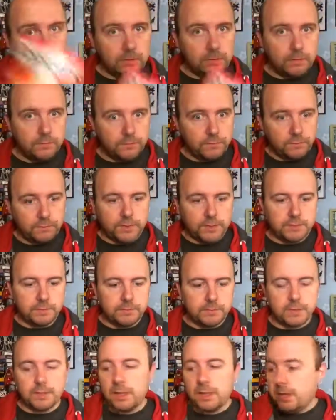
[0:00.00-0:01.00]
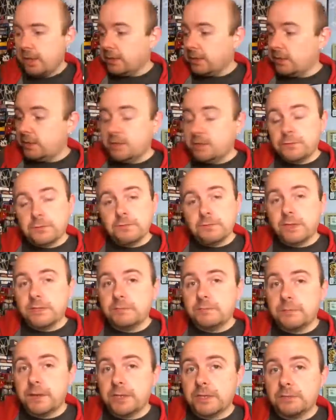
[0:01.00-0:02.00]
fundraising pack. Now these
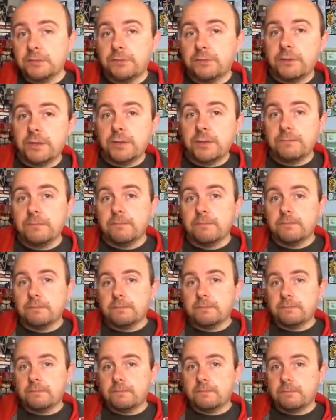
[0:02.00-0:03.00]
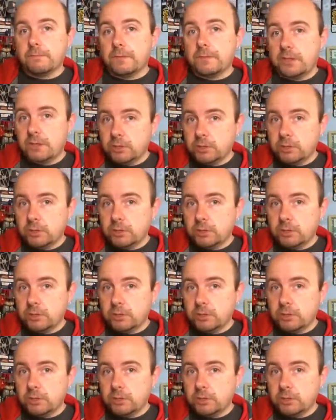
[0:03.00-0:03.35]
fundraising packs are free. I'll